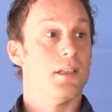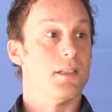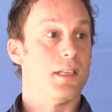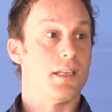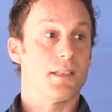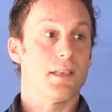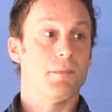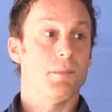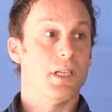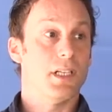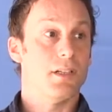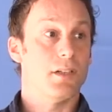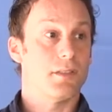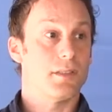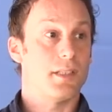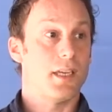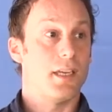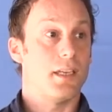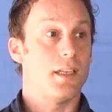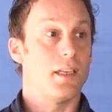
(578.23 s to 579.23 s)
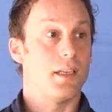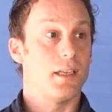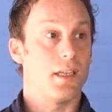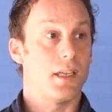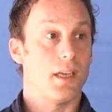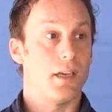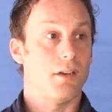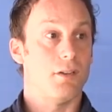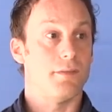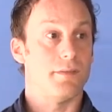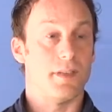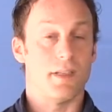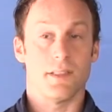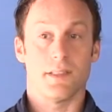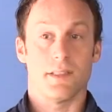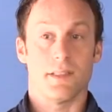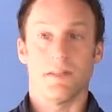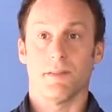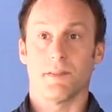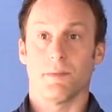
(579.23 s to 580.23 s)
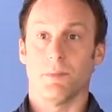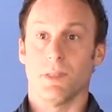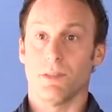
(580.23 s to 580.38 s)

Doesn't mean not taking care of ourselves,